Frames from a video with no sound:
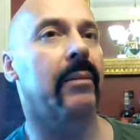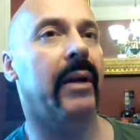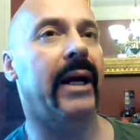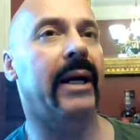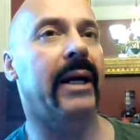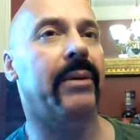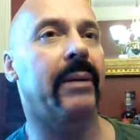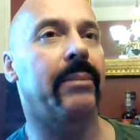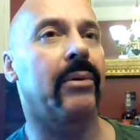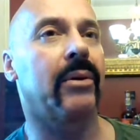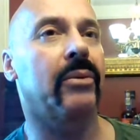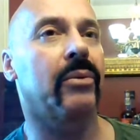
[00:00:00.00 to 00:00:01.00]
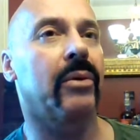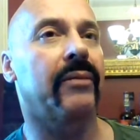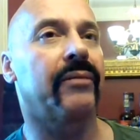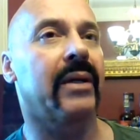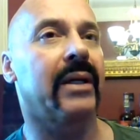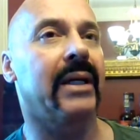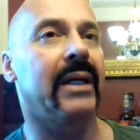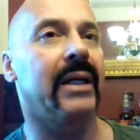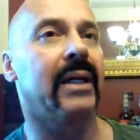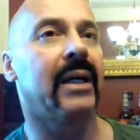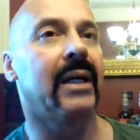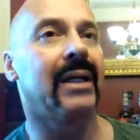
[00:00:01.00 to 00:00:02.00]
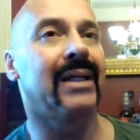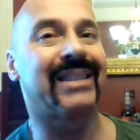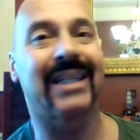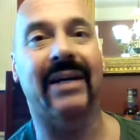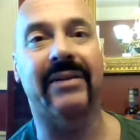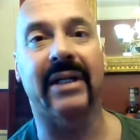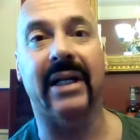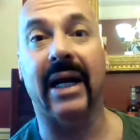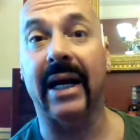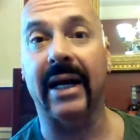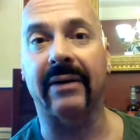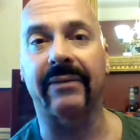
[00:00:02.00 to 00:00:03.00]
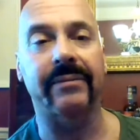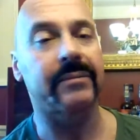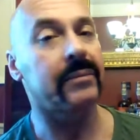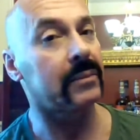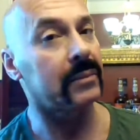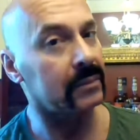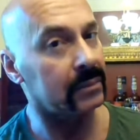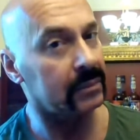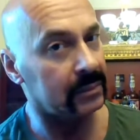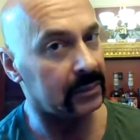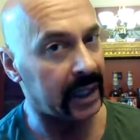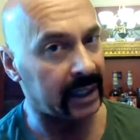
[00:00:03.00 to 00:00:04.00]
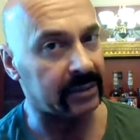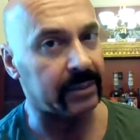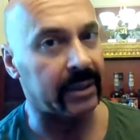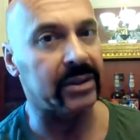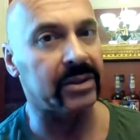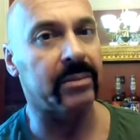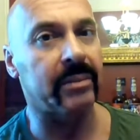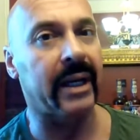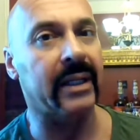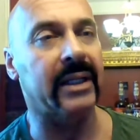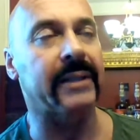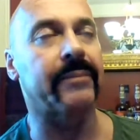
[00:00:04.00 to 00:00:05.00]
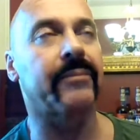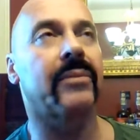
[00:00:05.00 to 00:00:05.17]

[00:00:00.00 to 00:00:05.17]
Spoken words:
black pepper at roughly 7.5, not as much as you might think.